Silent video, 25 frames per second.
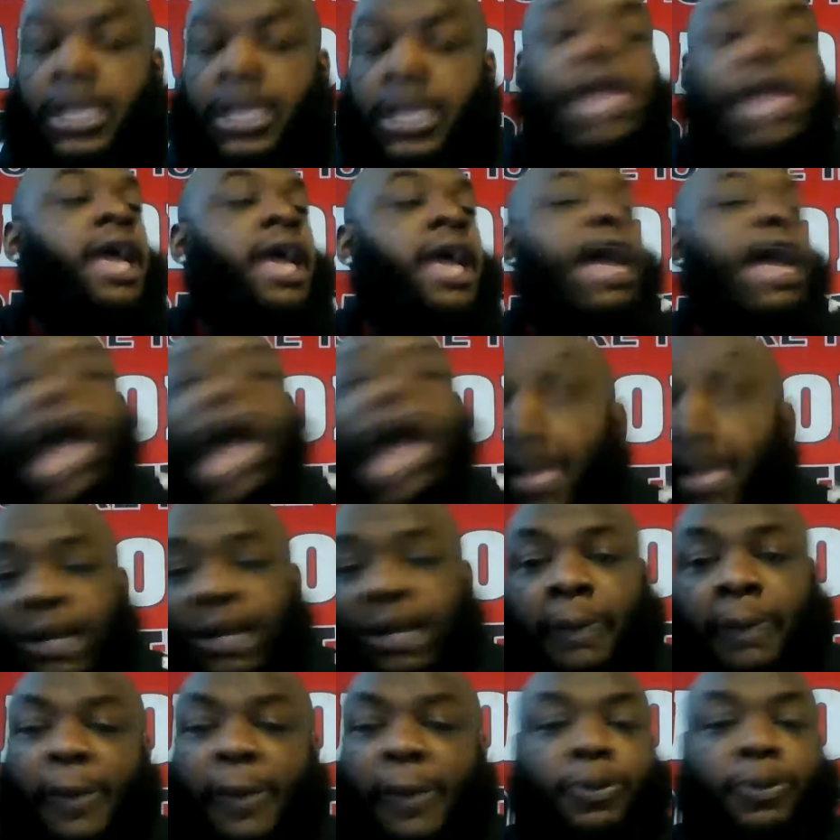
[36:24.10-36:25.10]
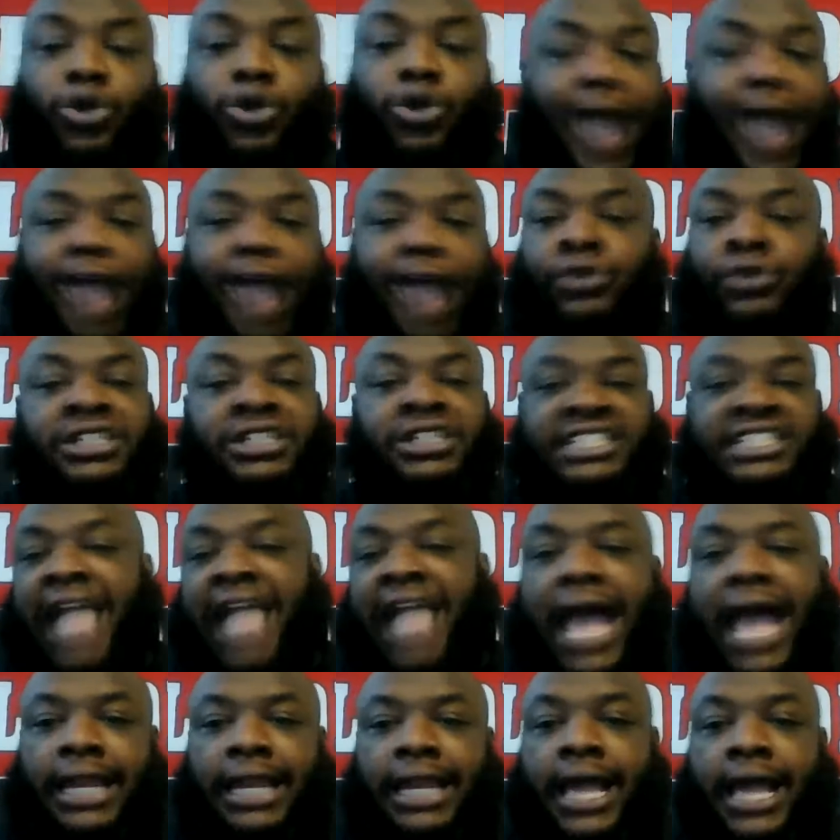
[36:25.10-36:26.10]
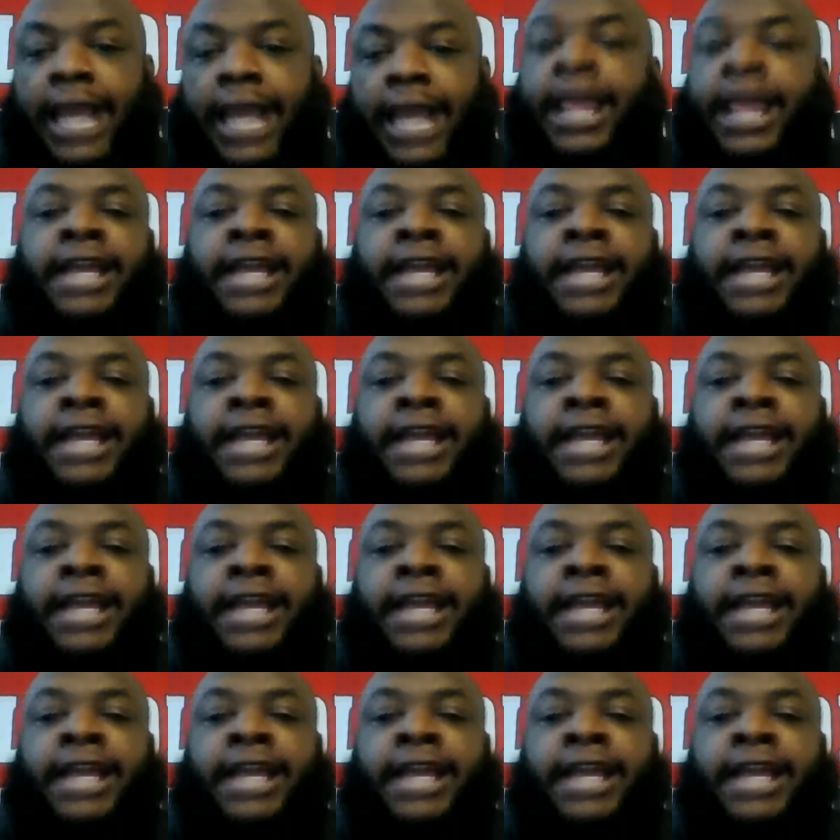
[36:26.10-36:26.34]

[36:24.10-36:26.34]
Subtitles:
How many people you had on the sideline